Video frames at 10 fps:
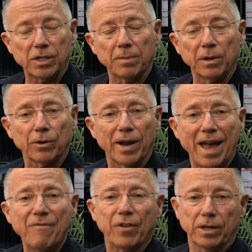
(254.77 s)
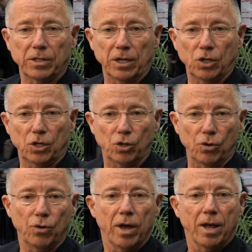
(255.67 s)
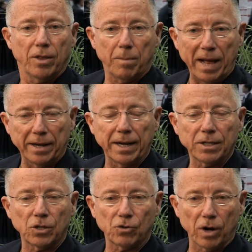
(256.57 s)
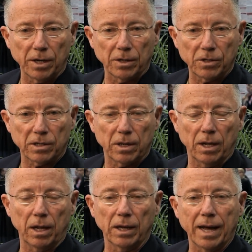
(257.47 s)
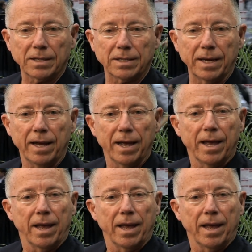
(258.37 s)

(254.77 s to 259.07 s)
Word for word: a similar efficacy to the palonosetron's uh,